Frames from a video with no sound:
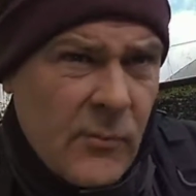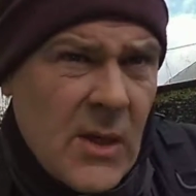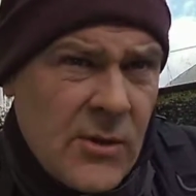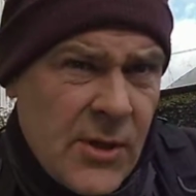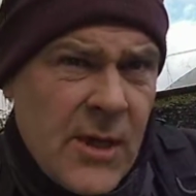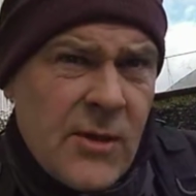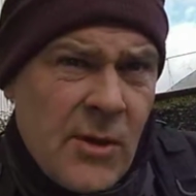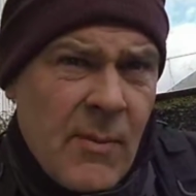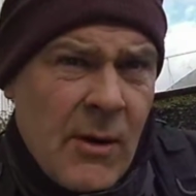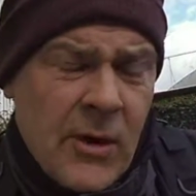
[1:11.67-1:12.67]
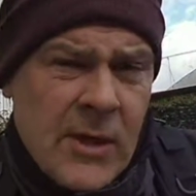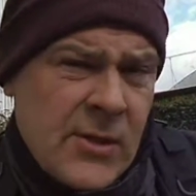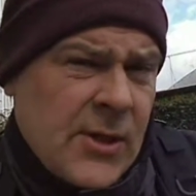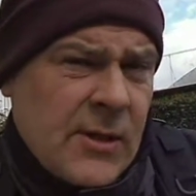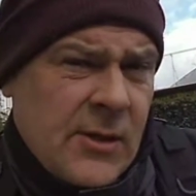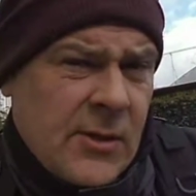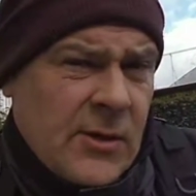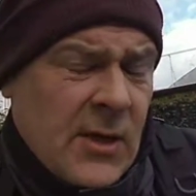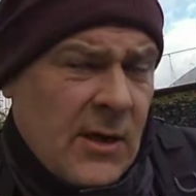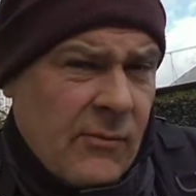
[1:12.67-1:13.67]
She is American citizen,
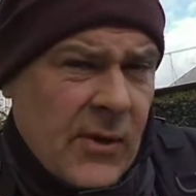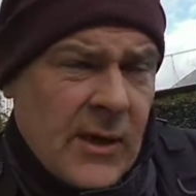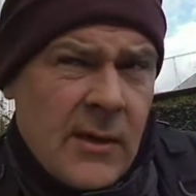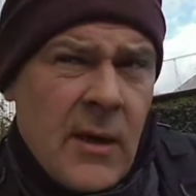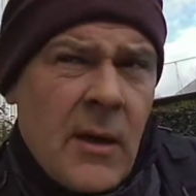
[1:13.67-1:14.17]
I think,